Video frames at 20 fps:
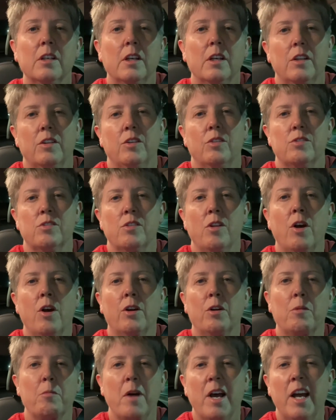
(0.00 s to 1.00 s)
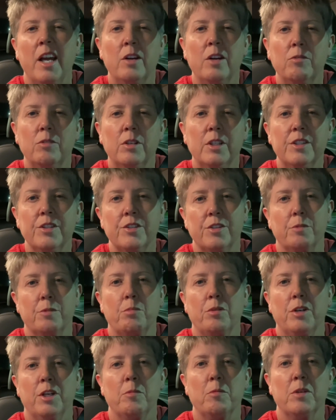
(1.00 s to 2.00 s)
those longer mile ones are
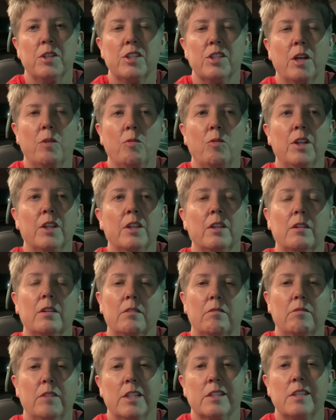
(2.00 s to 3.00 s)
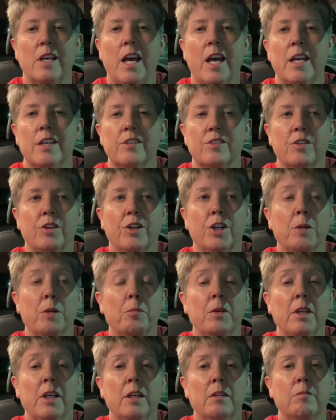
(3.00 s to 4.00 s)
pretty much at as high as they're going to
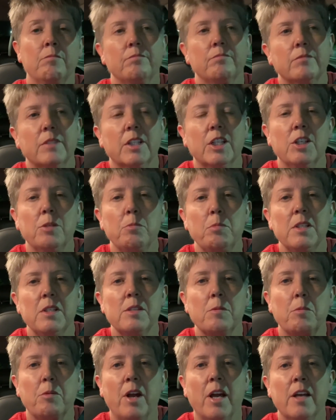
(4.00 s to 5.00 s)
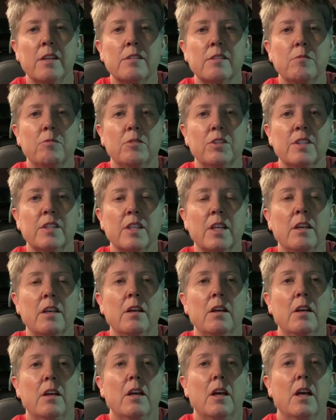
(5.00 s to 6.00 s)
be. I could be surprised. We'll see.
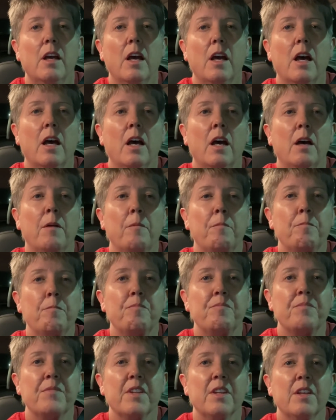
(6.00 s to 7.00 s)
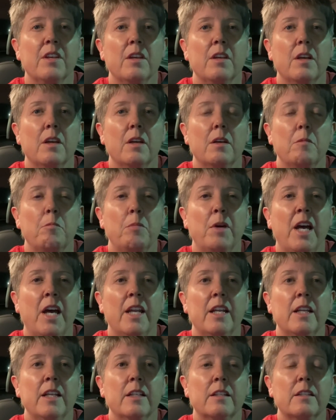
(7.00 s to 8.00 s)

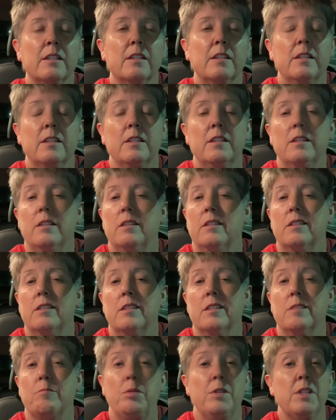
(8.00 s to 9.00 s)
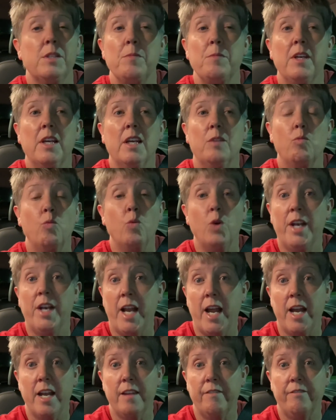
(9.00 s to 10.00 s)
But it puts me at
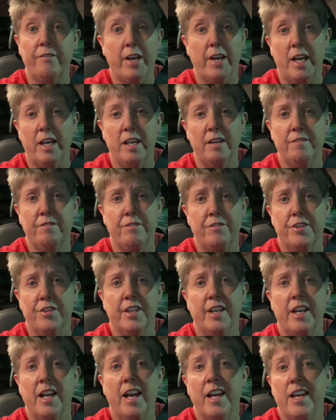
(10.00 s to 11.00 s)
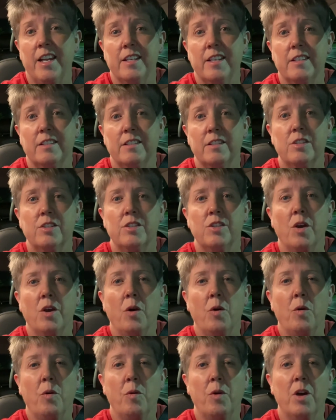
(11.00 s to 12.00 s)
$195 for the night,
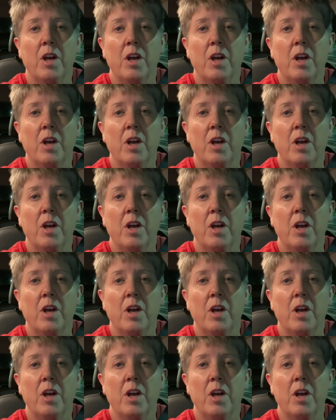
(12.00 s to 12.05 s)
so